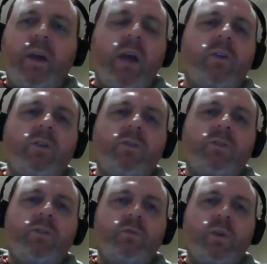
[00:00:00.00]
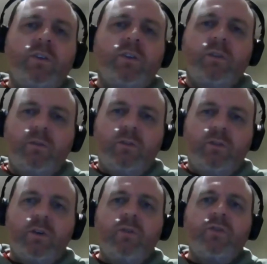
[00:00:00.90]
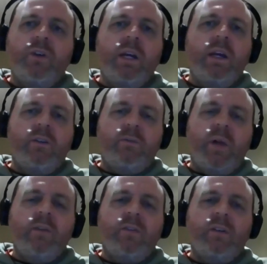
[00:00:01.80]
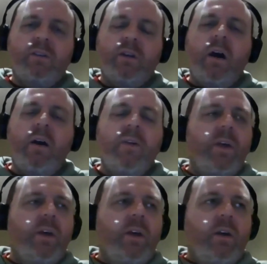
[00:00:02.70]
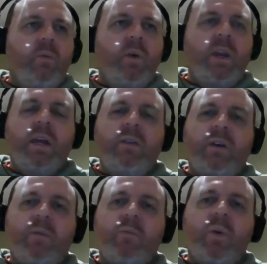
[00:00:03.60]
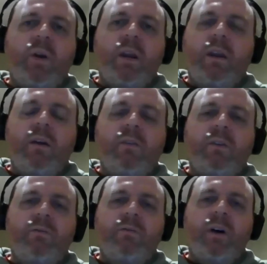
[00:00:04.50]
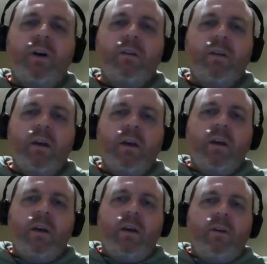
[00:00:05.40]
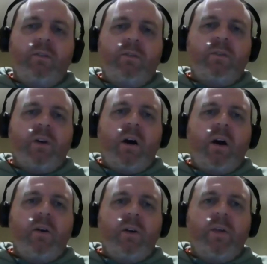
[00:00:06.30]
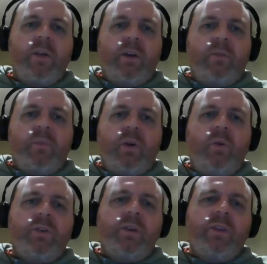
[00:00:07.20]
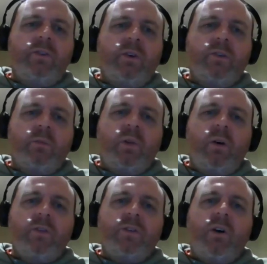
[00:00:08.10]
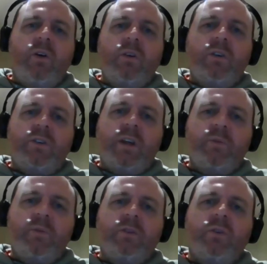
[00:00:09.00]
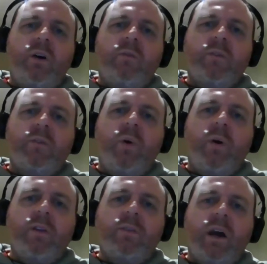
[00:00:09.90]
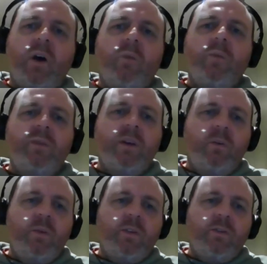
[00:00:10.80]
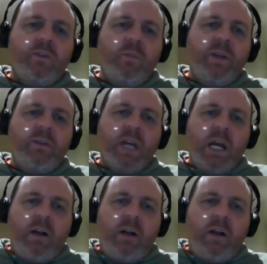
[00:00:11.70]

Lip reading: Eric is the Swedish soldier. He explains this. So when he ends up in Britain, he knows he's fucked. So also, the doctor applies an orange substance all over his body to help him deal with the zombies.